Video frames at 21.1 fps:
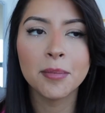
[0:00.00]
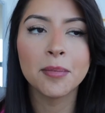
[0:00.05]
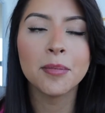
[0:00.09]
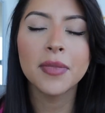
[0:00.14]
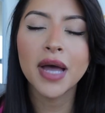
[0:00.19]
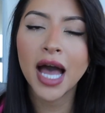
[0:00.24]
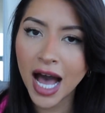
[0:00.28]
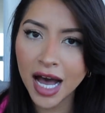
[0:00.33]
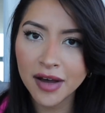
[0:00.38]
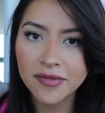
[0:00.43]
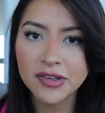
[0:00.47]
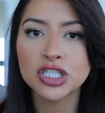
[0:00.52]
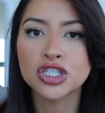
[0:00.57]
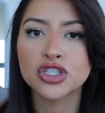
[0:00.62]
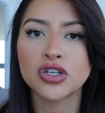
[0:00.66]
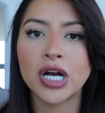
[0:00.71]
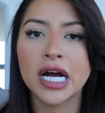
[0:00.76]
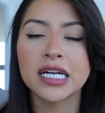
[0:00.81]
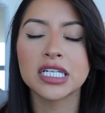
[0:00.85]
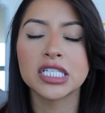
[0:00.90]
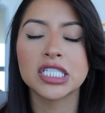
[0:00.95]
Have a
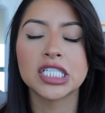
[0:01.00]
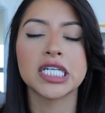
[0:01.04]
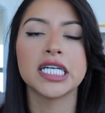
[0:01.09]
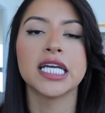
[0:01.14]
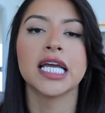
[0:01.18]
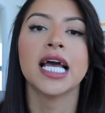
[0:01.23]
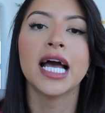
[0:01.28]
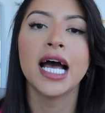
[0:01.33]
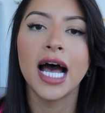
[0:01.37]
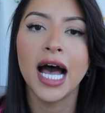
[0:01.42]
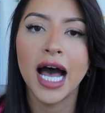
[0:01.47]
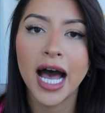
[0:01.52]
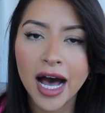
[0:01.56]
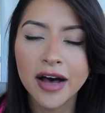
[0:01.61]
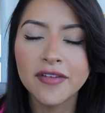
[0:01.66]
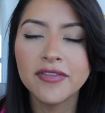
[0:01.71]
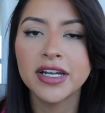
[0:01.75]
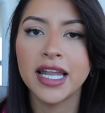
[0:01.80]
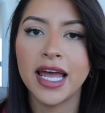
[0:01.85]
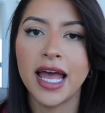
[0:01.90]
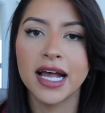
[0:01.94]
strategy,
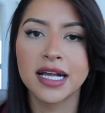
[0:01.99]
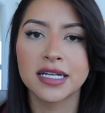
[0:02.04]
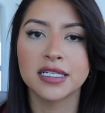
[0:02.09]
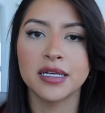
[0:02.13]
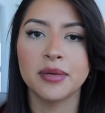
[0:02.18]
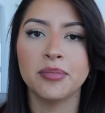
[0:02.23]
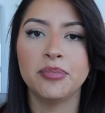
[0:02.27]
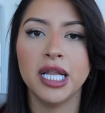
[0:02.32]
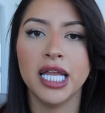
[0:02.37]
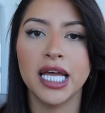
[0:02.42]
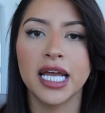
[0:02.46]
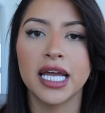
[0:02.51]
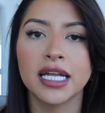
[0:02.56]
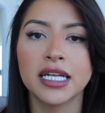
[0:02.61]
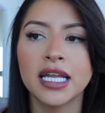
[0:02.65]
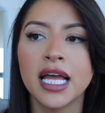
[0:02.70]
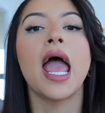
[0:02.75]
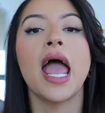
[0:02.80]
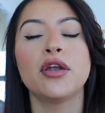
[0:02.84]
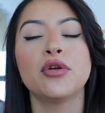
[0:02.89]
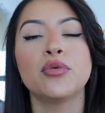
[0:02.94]
have an exit
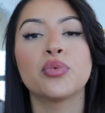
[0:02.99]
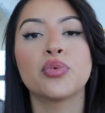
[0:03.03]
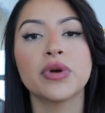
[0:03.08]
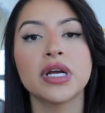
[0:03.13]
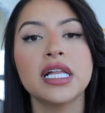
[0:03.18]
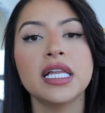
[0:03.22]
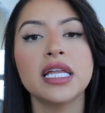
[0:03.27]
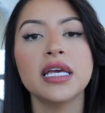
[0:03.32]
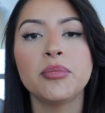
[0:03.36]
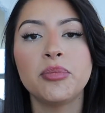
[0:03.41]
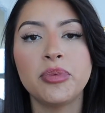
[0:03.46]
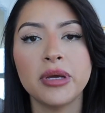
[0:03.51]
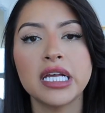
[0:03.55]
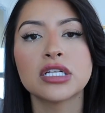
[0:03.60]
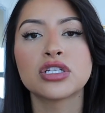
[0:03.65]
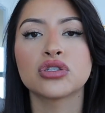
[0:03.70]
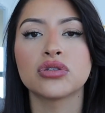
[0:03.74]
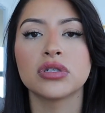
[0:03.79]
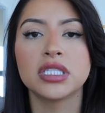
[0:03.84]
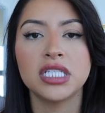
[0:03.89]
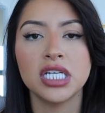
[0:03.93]
plan, and really be
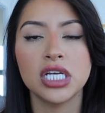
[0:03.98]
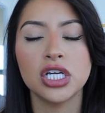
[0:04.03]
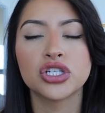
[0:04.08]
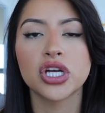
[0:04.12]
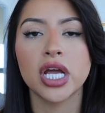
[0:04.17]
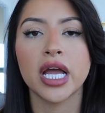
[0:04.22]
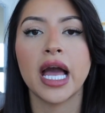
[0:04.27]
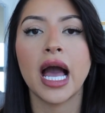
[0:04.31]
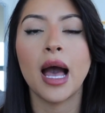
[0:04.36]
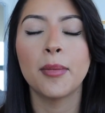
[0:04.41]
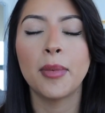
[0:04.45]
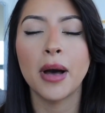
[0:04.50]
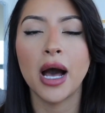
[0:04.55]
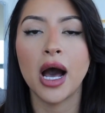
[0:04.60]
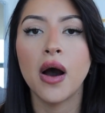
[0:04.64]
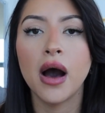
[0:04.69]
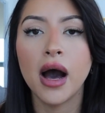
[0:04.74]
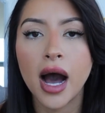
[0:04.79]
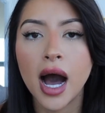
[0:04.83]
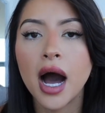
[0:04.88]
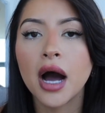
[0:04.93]
strategic about
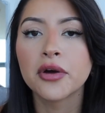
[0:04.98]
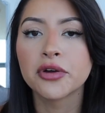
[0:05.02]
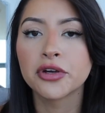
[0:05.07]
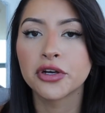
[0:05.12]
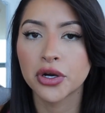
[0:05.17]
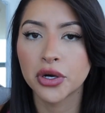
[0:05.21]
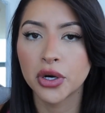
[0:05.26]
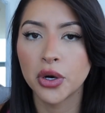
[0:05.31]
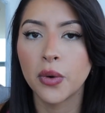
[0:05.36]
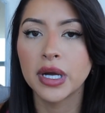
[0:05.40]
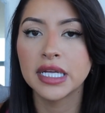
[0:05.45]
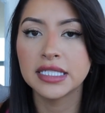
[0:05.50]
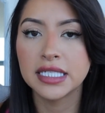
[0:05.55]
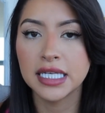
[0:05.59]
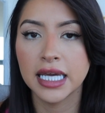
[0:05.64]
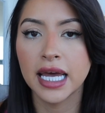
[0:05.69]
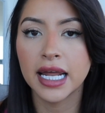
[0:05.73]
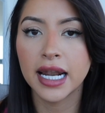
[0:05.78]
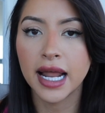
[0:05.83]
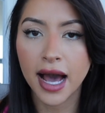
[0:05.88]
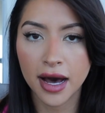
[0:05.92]
how you're going to
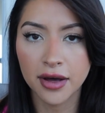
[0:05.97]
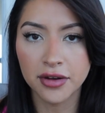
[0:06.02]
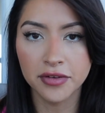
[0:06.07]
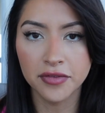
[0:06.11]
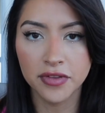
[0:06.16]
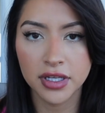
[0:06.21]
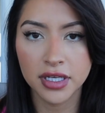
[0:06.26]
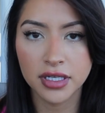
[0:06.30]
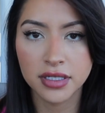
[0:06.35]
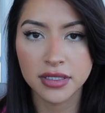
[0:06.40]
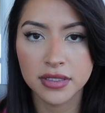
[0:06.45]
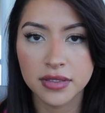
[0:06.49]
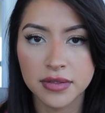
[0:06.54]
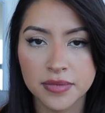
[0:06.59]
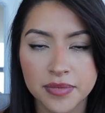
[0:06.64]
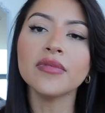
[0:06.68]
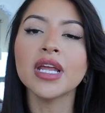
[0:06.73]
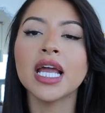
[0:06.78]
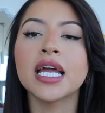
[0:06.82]
get out of this.